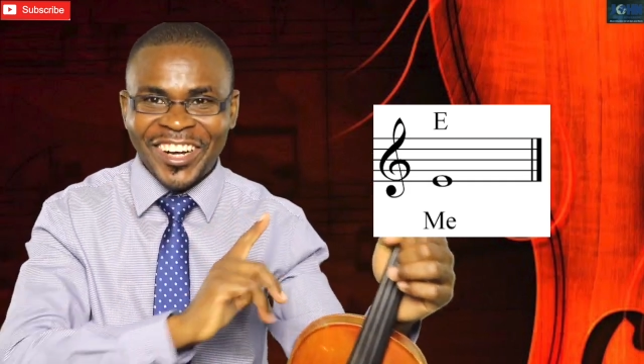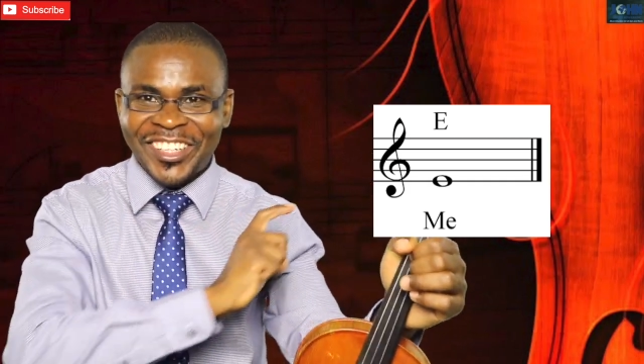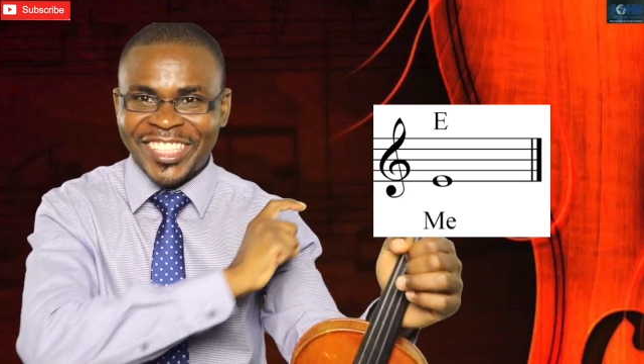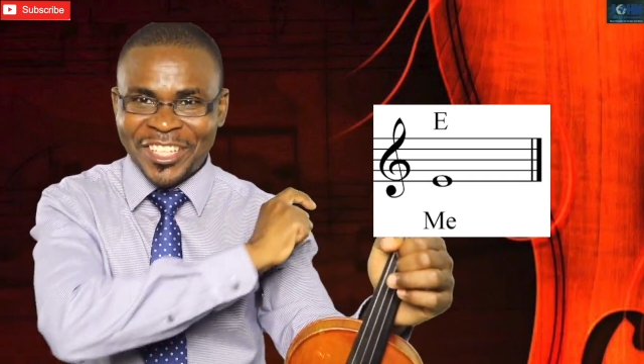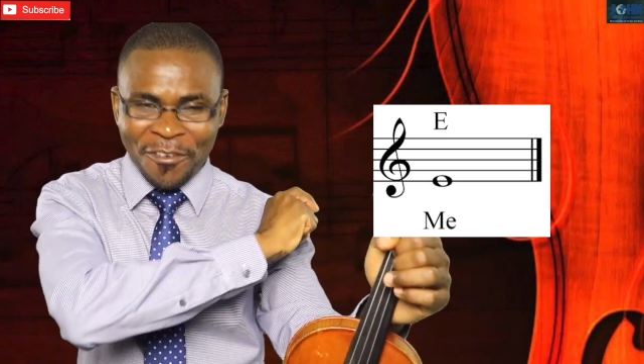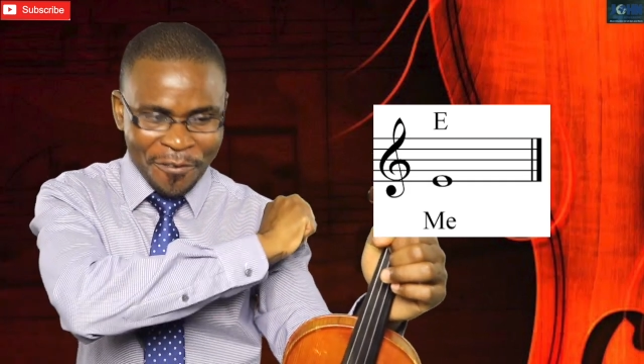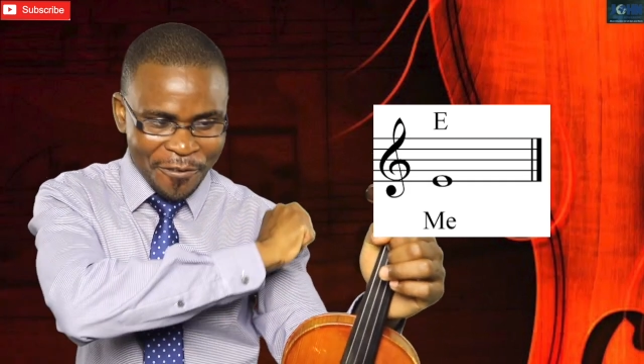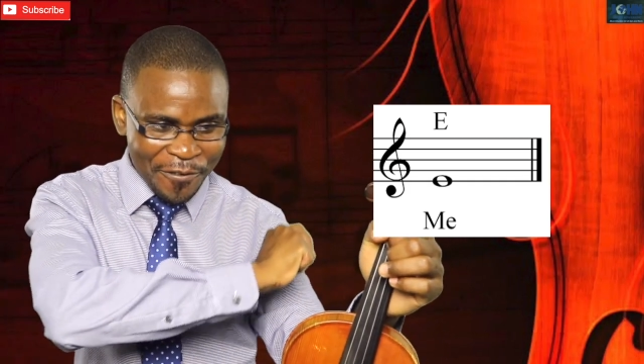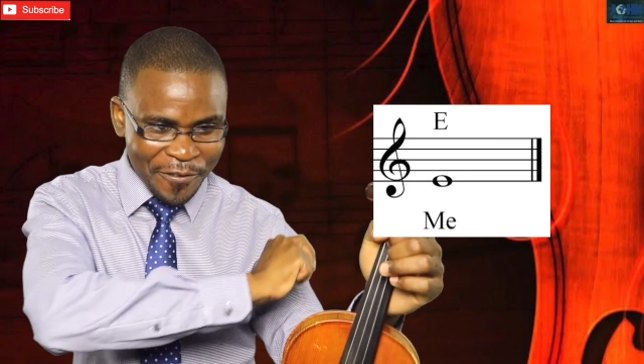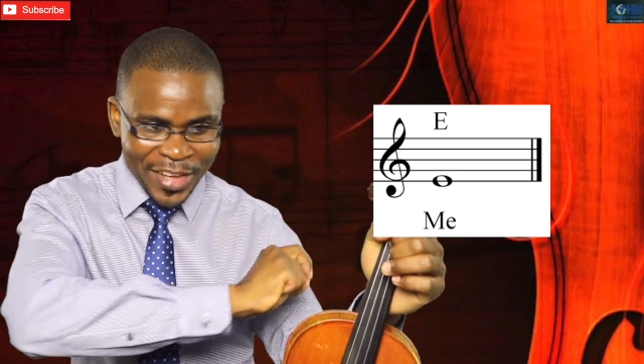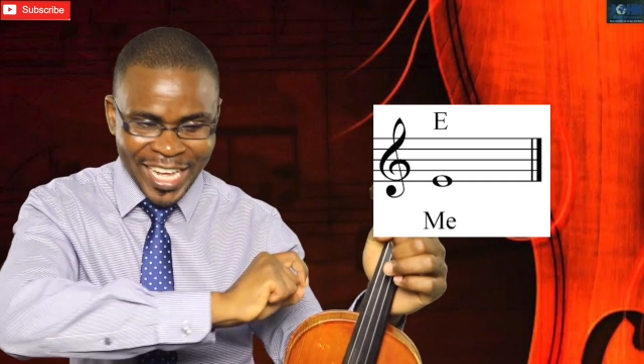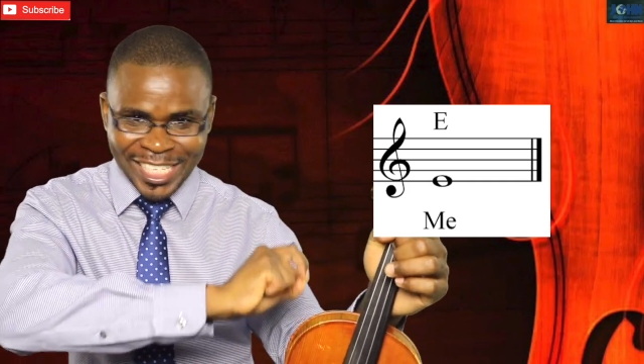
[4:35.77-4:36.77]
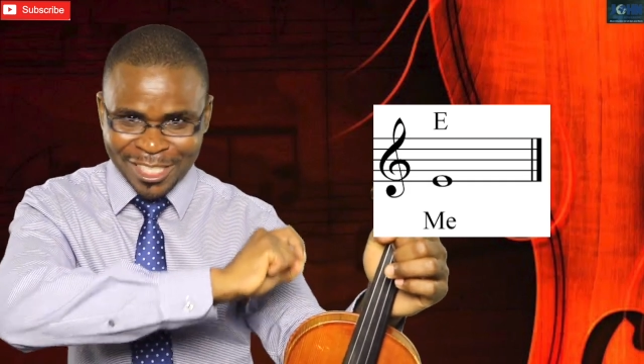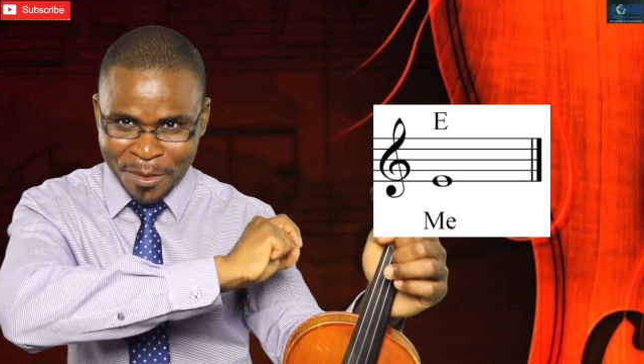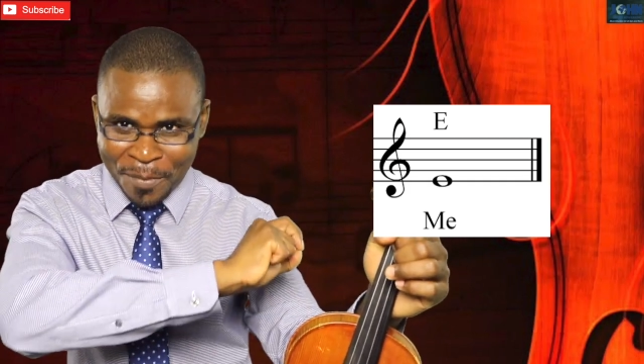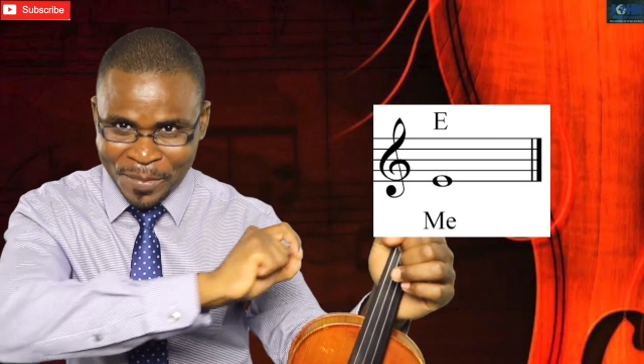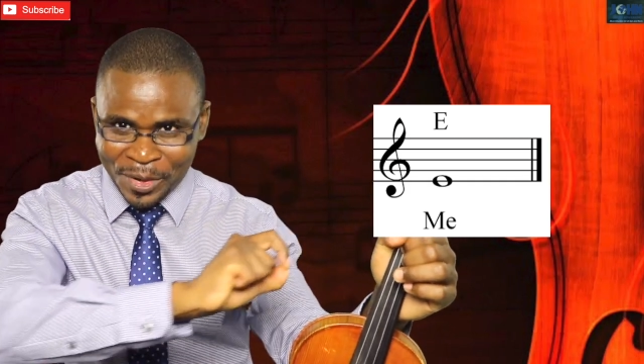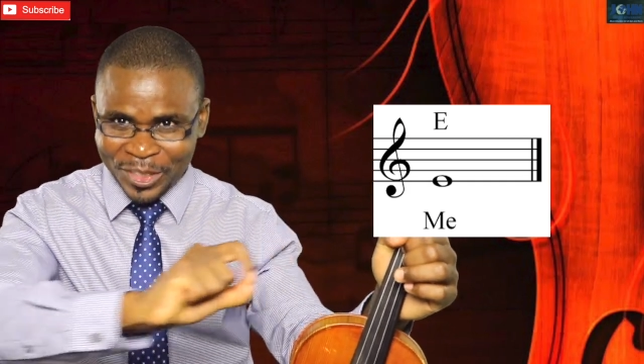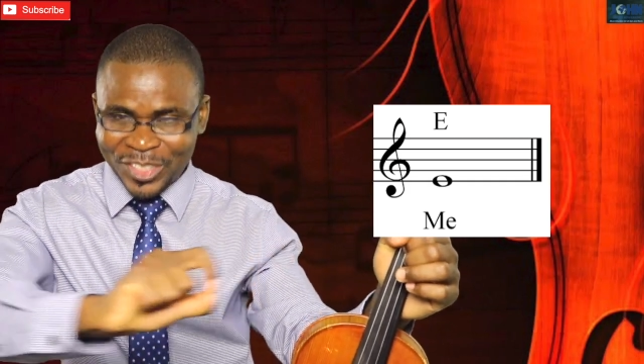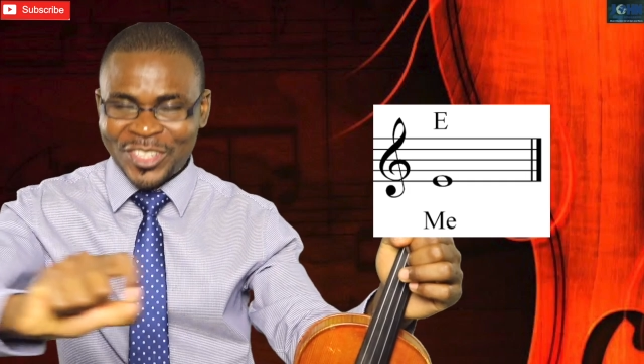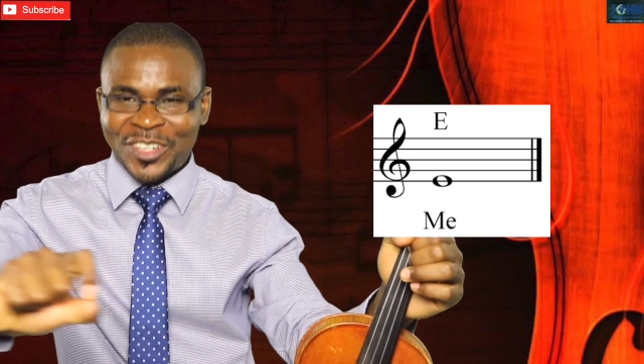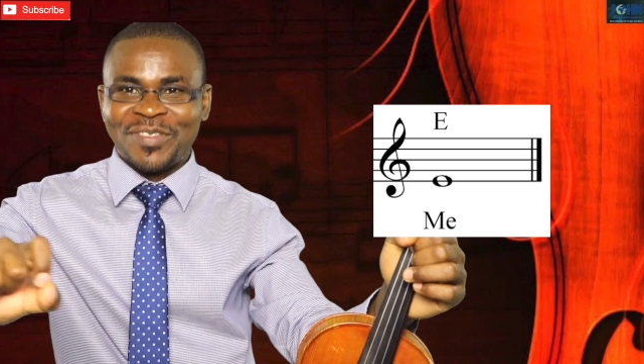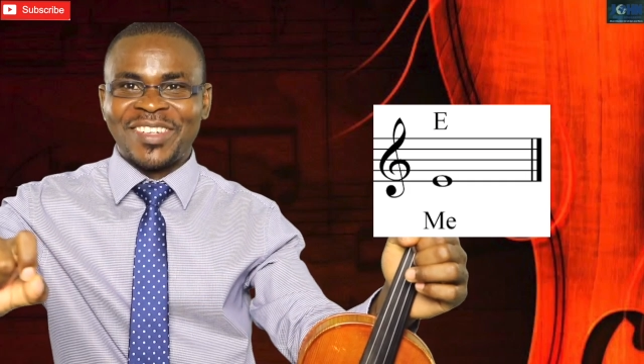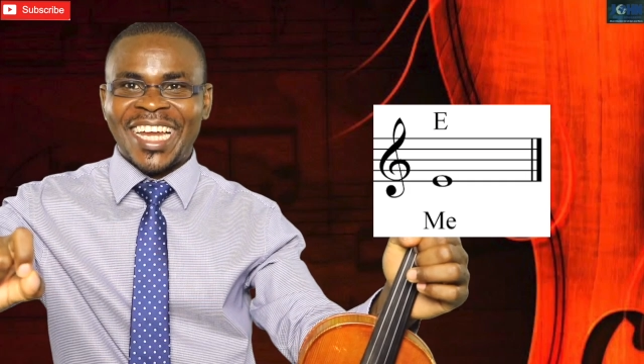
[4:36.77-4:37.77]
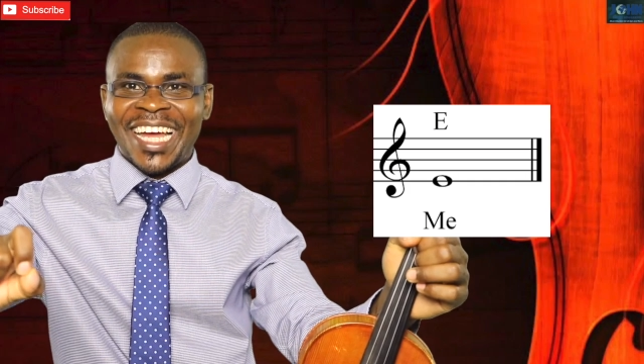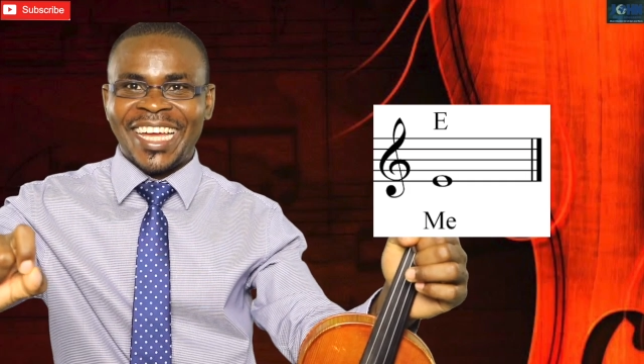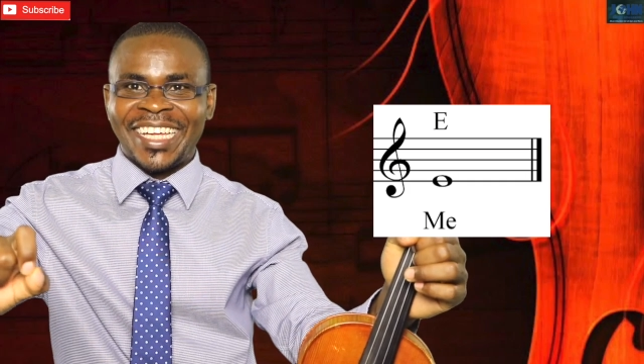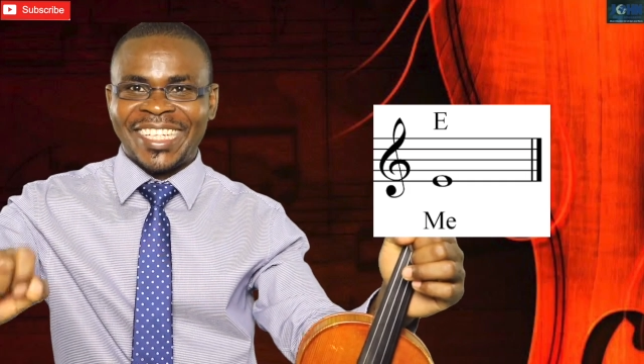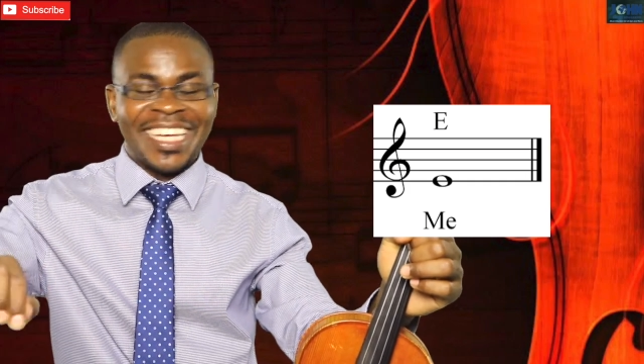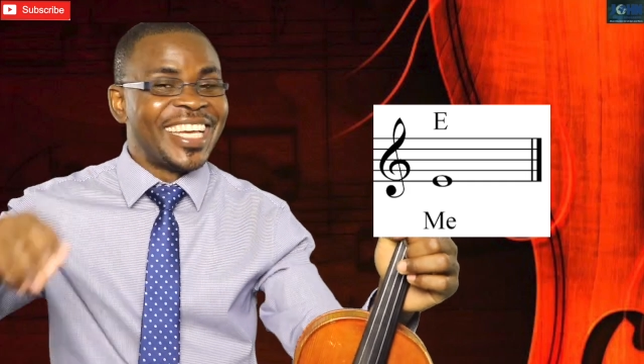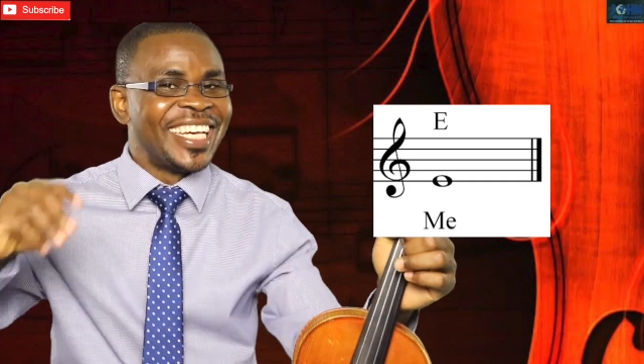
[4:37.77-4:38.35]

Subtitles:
on the first bottom line,